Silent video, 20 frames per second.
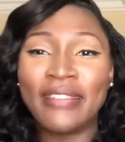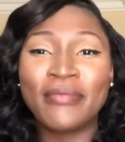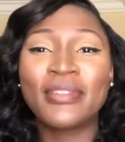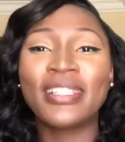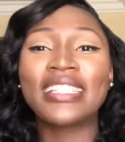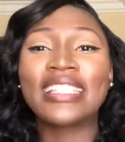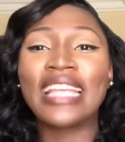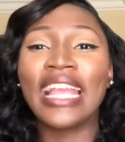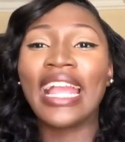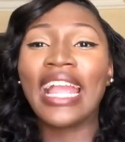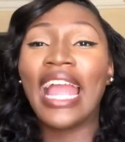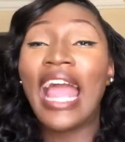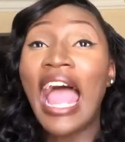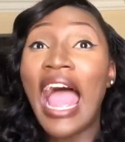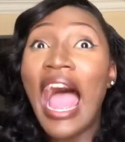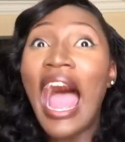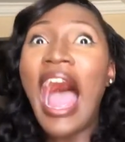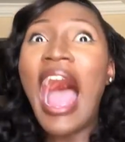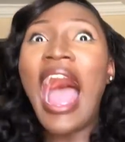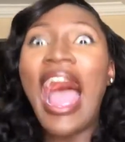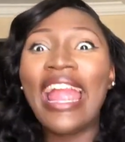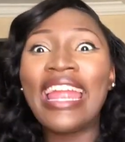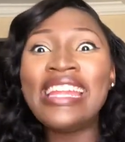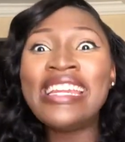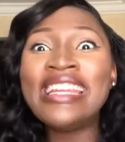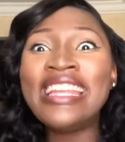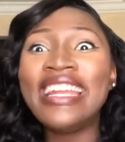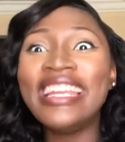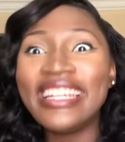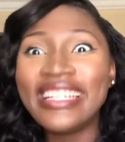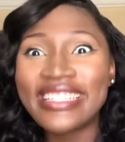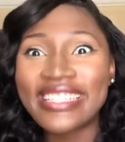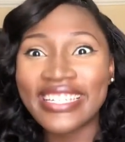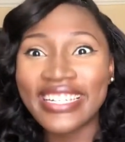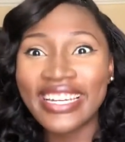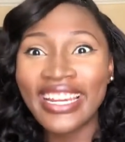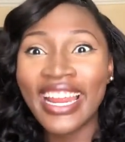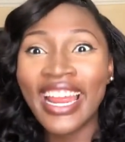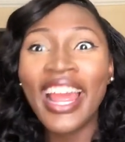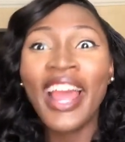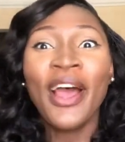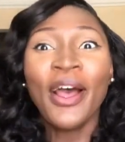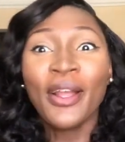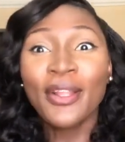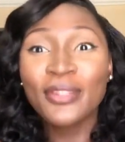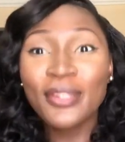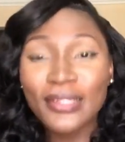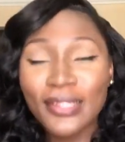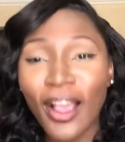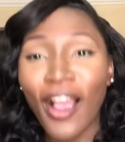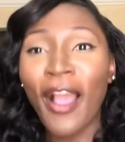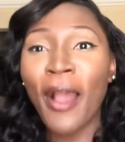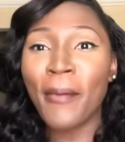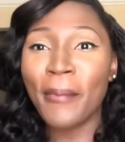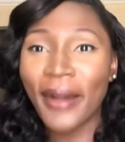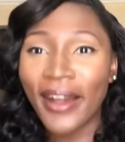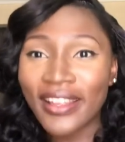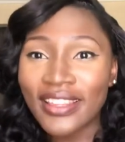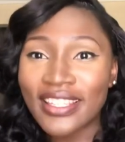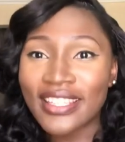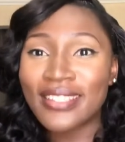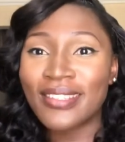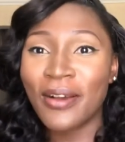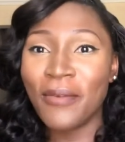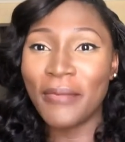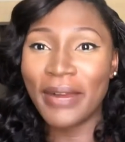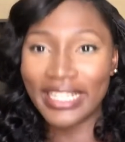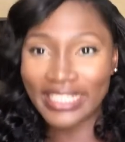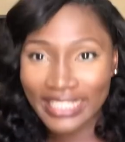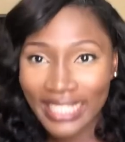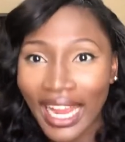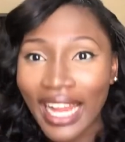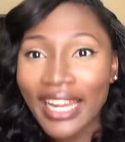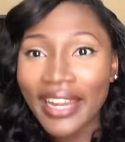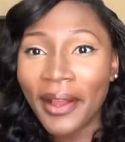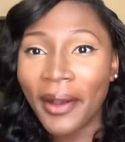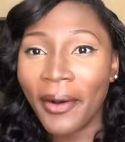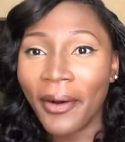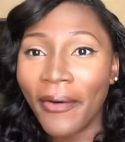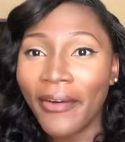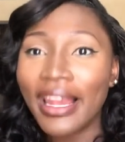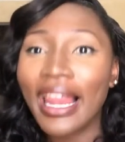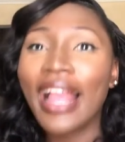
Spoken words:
I'm just like, I need to talk about this on my channel.